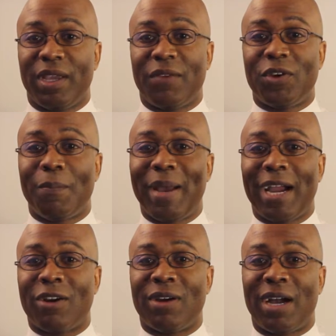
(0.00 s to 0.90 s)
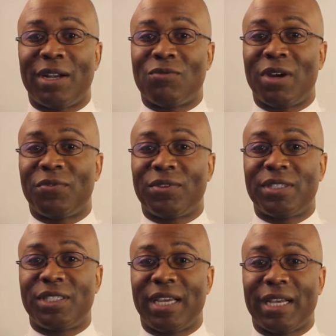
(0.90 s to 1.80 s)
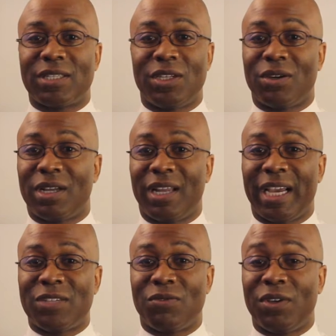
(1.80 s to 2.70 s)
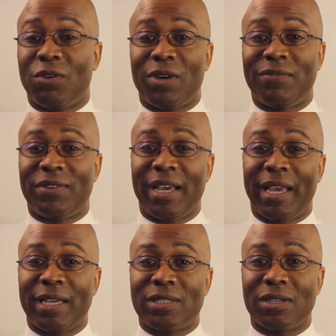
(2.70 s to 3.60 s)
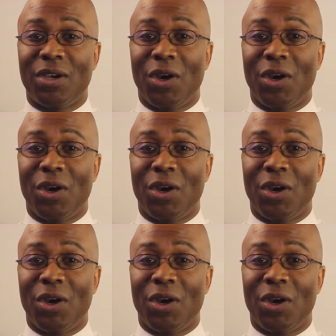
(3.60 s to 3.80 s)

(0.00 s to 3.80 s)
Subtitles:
If your background and reference checks of your clients reveal red flags,